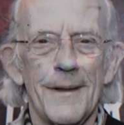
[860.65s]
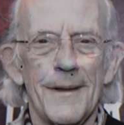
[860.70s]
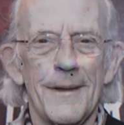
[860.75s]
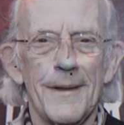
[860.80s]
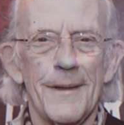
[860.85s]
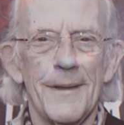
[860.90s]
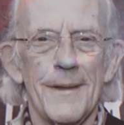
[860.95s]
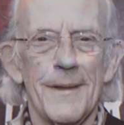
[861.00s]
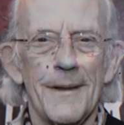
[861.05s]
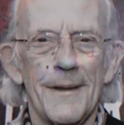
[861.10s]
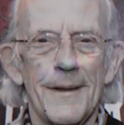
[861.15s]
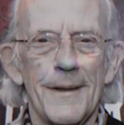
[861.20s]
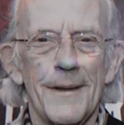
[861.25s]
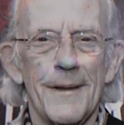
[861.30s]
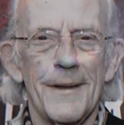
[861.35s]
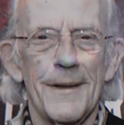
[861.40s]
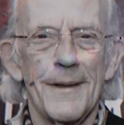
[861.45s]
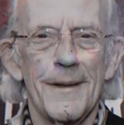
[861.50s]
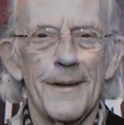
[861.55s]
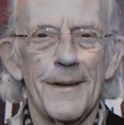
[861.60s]
Toad from
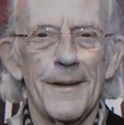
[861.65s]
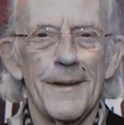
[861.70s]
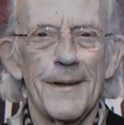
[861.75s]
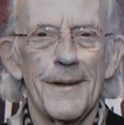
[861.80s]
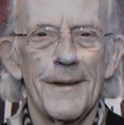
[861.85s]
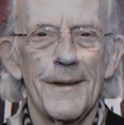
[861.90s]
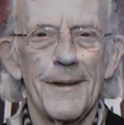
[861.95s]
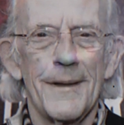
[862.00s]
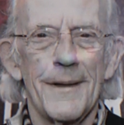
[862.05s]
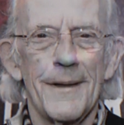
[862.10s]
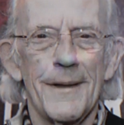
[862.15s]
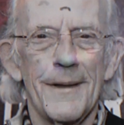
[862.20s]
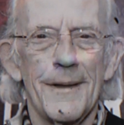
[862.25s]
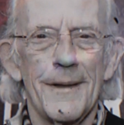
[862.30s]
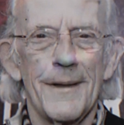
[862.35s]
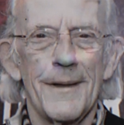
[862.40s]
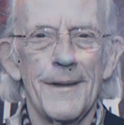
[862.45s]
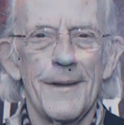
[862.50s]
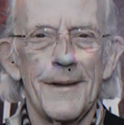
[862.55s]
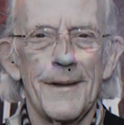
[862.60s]
The Adventures of
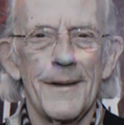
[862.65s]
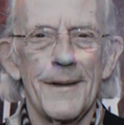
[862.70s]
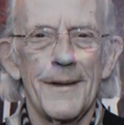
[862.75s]
Ichabod